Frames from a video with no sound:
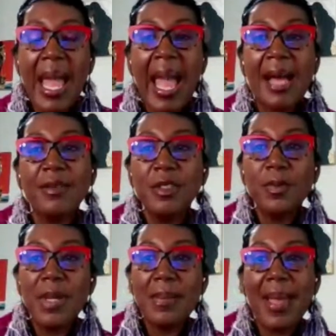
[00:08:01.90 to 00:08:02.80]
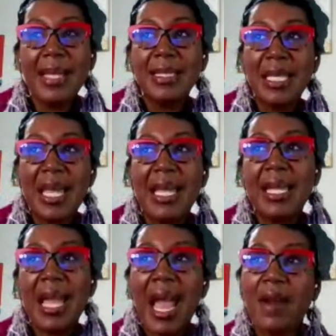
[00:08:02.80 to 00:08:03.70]
How do we maintain
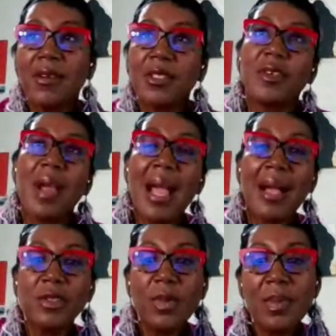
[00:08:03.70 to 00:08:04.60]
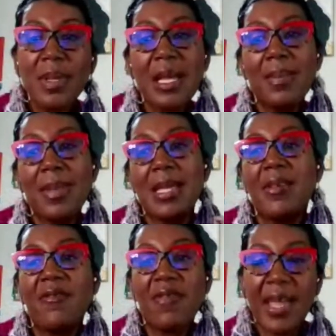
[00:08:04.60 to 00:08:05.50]
character? How do we become
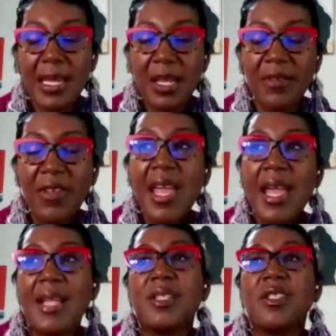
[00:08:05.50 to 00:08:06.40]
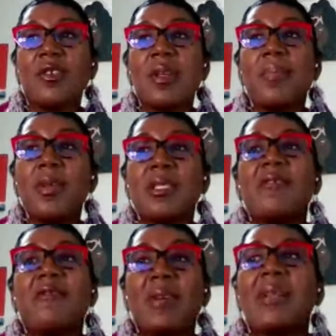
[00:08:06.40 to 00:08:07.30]
innovative? And so he puts
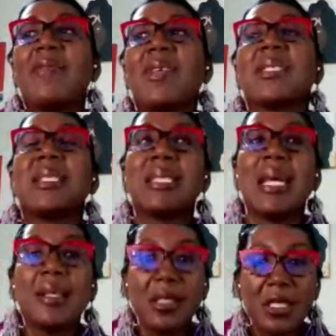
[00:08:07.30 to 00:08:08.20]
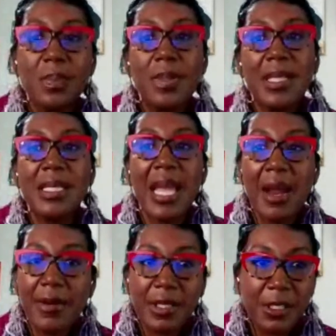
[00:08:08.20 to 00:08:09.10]
in front of us intelligence plus
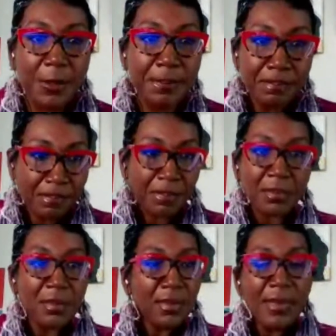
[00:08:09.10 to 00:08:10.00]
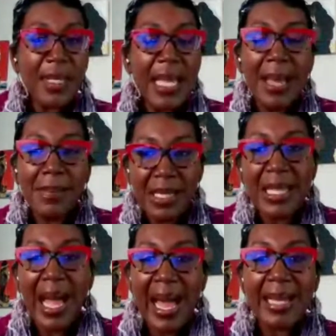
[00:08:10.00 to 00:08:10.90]
character. I
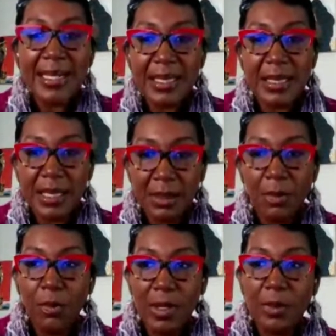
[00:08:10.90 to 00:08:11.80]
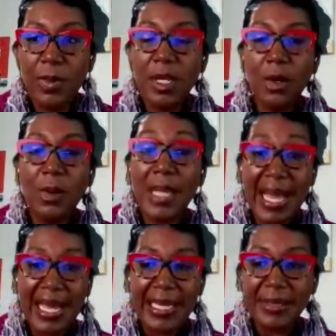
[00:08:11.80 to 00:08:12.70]
mean, honestly, when we go
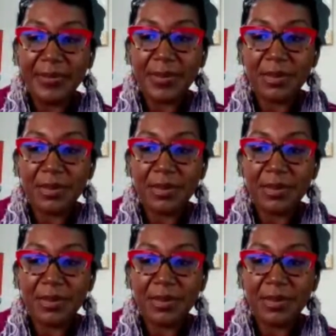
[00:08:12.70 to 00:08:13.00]
live,